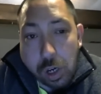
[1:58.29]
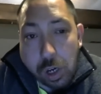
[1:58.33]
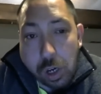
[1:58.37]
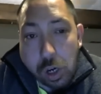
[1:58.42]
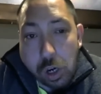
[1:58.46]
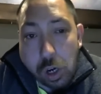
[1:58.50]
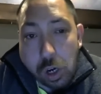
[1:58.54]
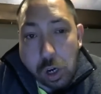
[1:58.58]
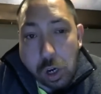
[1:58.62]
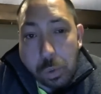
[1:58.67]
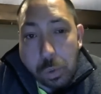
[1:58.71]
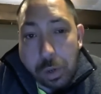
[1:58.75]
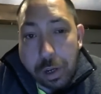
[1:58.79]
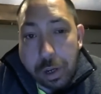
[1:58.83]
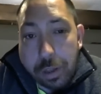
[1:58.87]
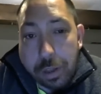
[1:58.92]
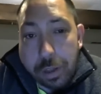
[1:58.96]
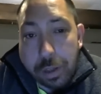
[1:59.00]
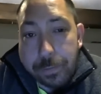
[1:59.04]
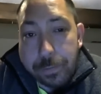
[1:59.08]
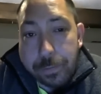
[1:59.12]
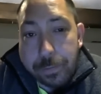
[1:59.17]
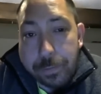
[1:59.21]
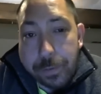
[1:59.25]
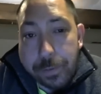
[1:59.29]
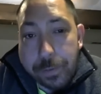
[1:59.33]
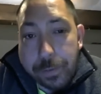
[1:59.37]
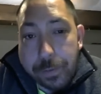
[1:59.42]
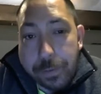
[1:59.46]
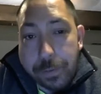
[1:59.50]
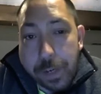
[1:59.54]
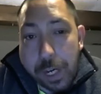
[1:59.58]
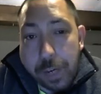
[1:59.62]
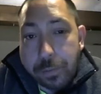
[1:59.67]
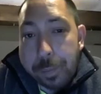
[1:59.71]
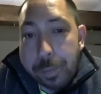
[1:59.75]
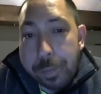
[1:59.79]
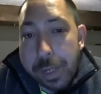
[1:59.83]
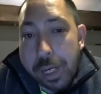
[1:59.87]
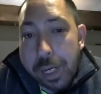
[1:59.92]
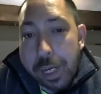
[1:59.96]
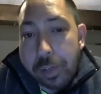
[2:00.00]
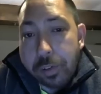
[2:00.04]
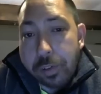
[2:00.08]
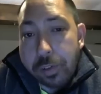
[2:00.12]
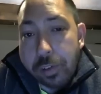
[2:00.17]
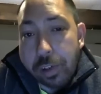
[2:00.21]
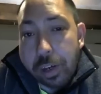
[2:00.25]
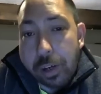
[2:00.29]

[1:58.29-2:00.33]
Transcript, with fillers: One of the five from Moscow